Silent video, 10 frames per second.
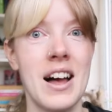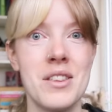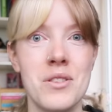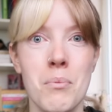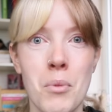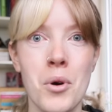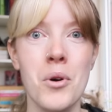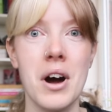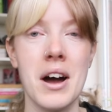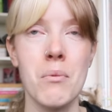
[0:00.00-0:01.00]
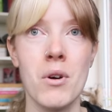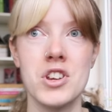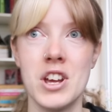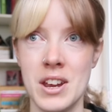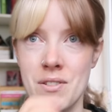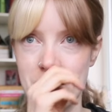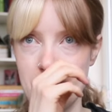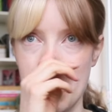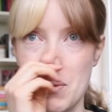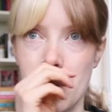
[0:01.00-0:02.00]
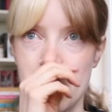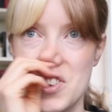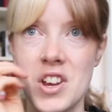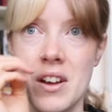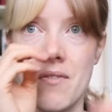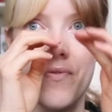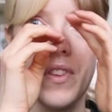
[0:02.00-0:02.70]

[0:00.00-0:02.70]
And the more I watch it, and every time I watch it,